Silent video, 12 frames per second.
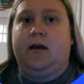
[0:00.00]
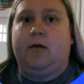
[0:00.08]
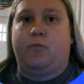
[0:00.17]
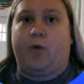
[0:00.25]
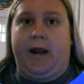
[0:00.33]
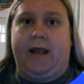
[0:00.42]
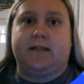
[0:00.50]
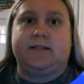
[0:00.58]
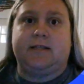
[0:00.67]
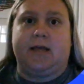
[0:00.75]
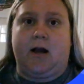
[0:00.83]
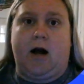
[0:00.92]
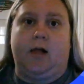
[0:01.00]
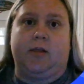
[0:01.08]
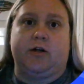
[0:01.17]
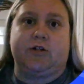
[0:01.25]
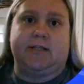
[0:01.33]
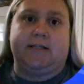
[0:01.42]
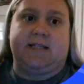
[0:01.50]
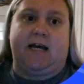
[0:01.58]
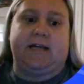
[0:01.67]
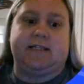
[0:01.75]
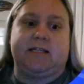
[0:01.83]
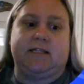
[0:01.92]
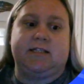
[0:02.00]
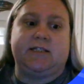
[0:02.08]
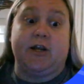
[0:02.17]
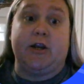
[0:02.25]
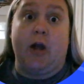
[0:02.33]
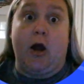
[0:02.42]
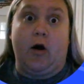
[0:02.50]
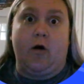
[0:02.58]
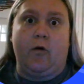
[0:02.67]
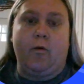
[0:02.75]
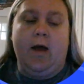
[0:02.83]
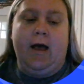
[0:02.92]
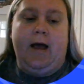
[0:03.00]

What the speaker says: brands and colors and sizes to know